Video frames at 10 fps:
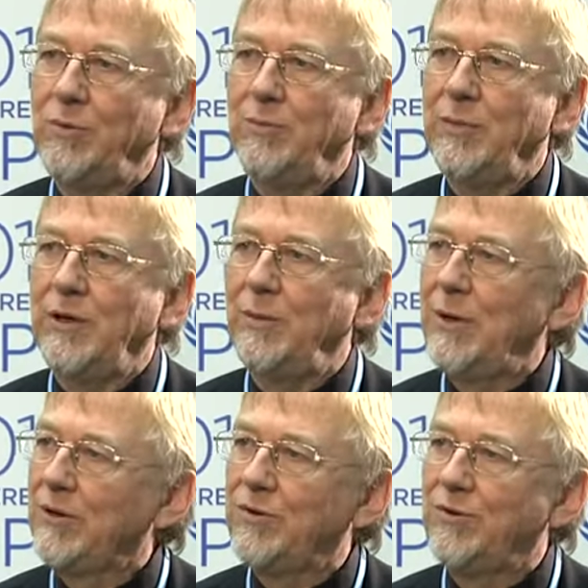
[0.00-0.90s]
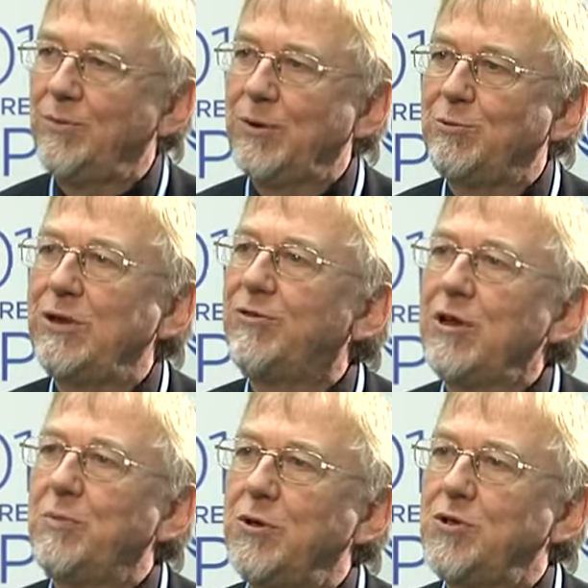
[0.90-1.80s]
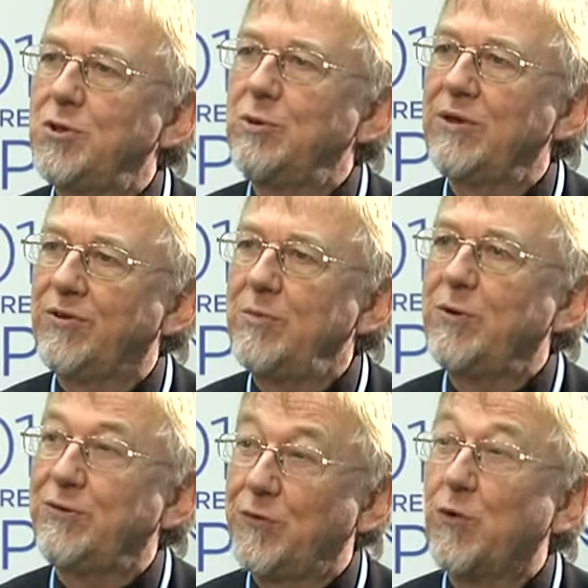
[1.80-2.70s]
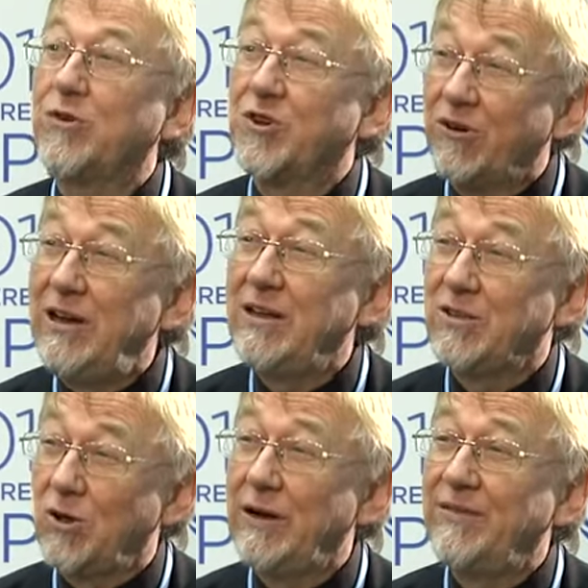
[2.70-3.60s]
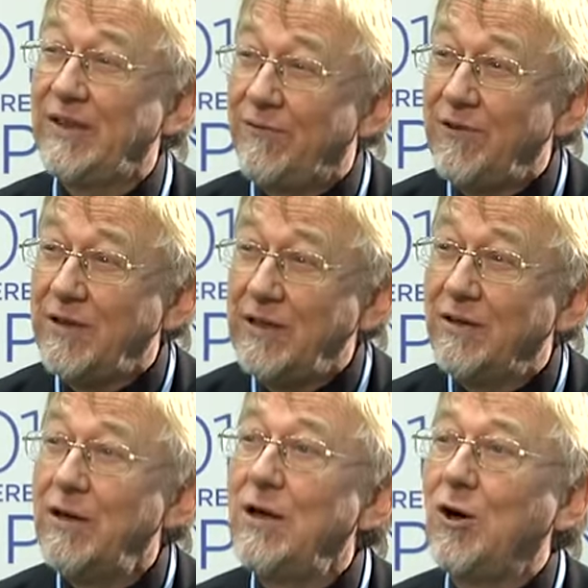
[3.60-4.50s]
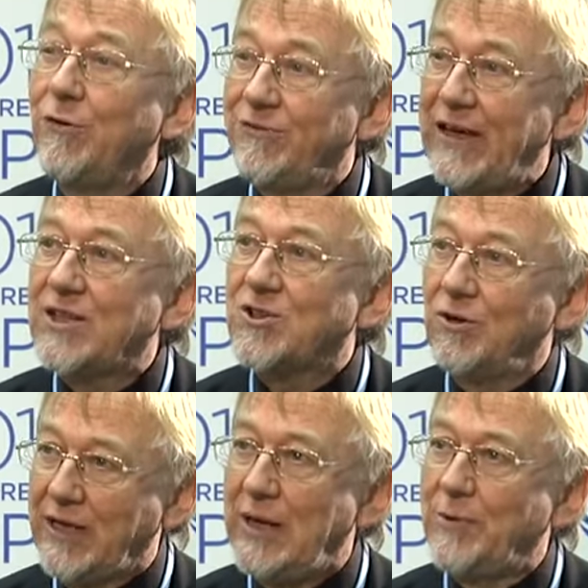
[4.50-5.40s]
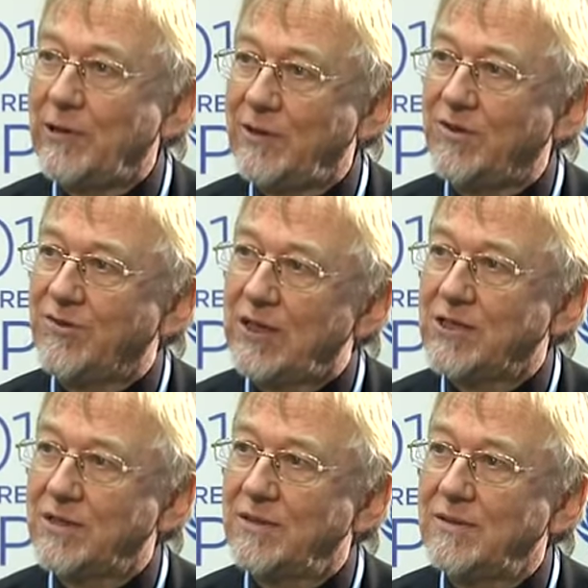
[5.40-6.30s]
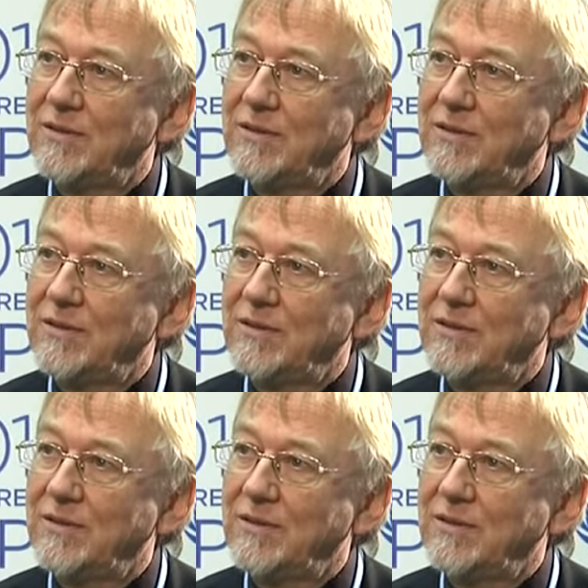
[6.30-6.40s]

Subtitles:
to about between $3.2 and $3.4 trillion every year of natural capital destruction.